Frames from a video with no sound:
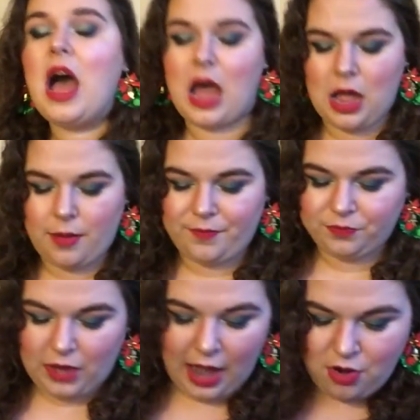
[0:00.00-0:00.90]
I
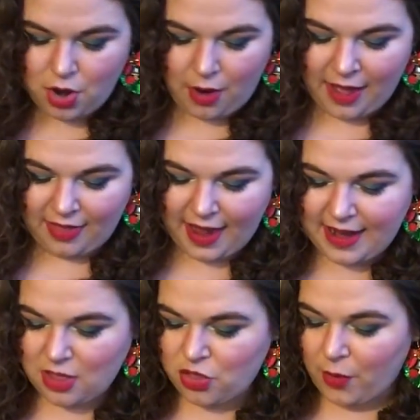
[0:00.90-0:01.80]
don't know. I
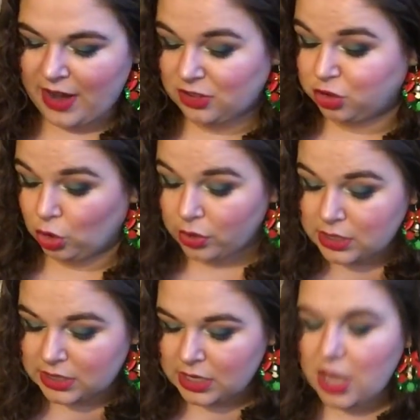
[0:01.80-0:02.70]
like the way it
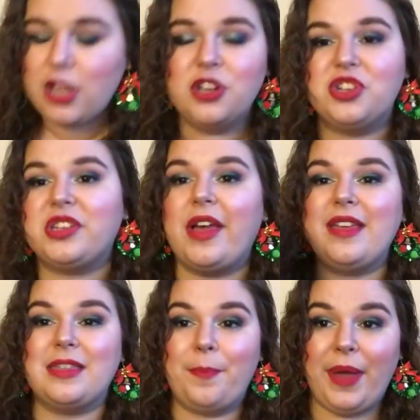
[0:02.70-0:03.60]
looks. Just
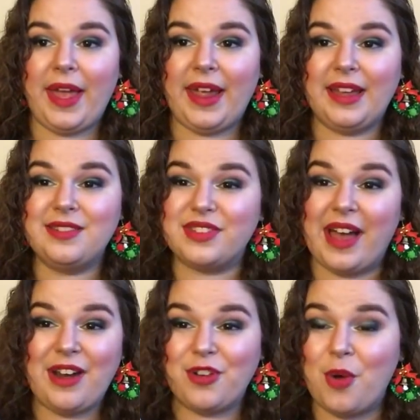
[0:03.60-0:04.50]
like the pans.
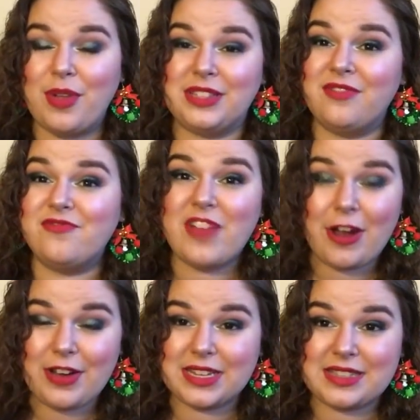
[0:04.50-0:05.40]
I don't know. It's
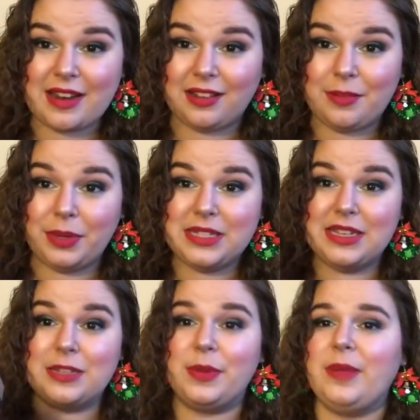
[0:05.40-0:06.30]
very aesthetically
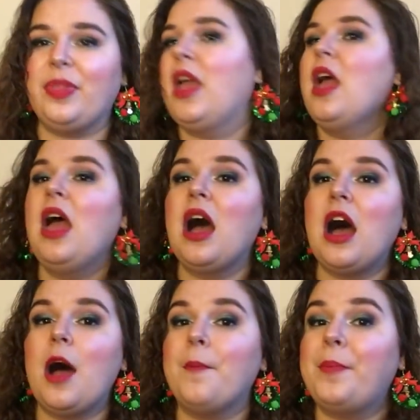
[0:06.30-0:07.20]
pleasing to me.
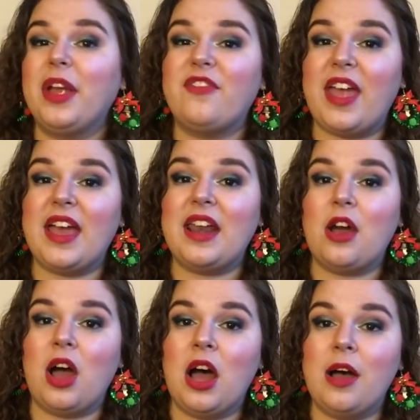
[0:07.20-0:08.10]
Big fan.
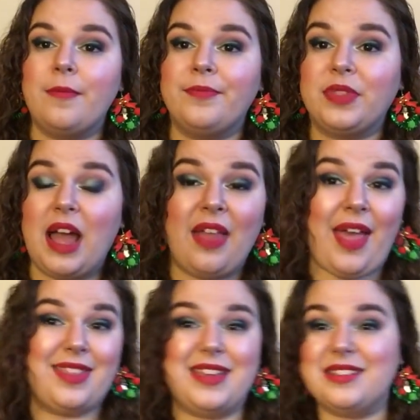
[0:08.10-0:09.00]
I
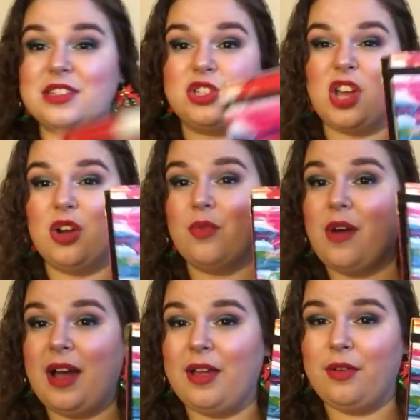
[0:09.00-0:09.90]
like these.
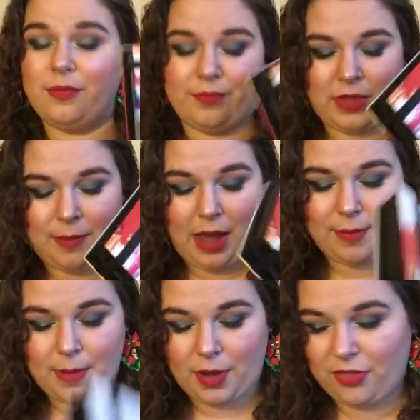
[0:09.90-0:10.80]
So I am
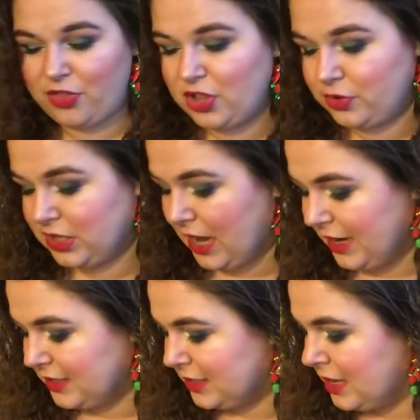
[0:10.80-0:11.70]
happy about those
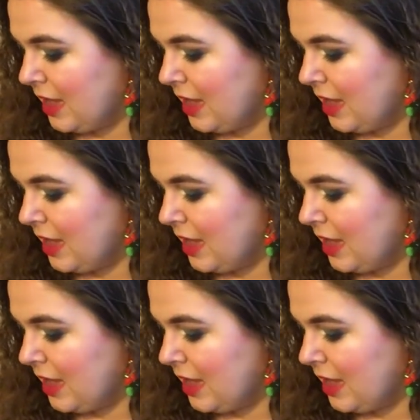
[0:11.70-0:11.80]
guys.